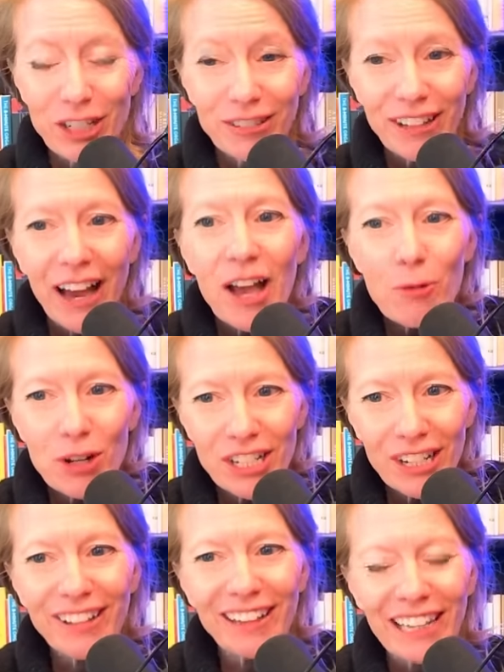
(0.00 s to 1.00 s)
yeah.
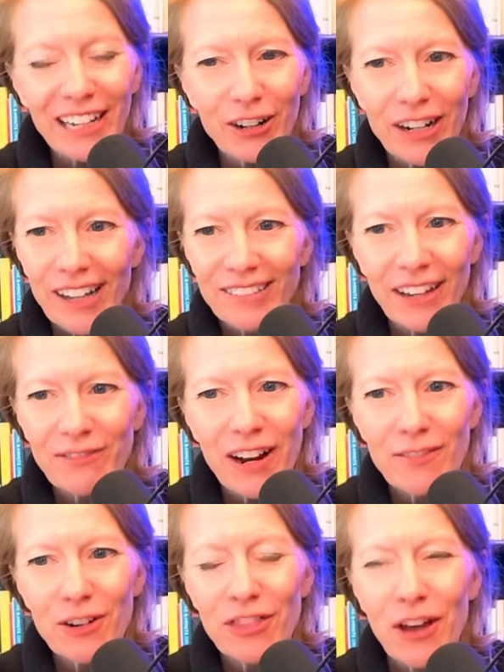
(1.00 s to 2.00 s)
which is hilarious. I've
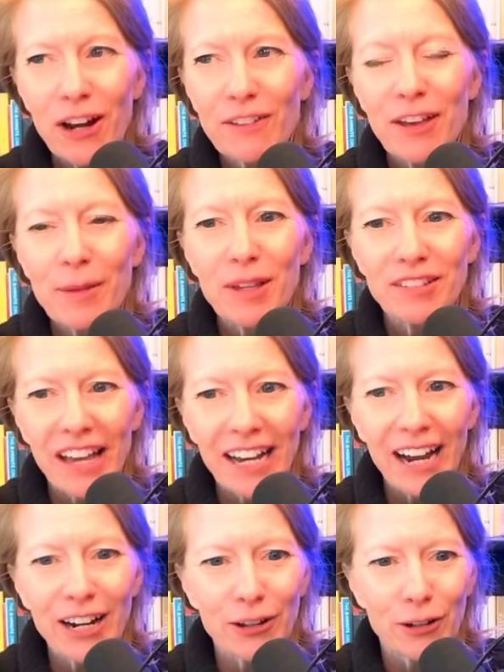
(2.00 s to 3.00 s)
never thought of him as
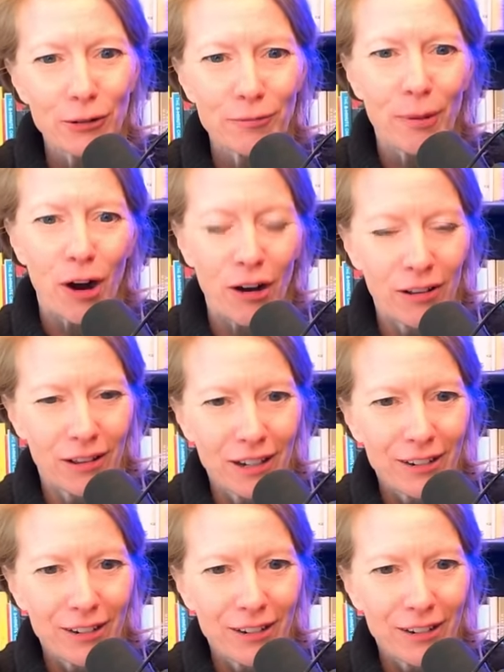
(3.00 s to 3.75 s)
that kind of goofball,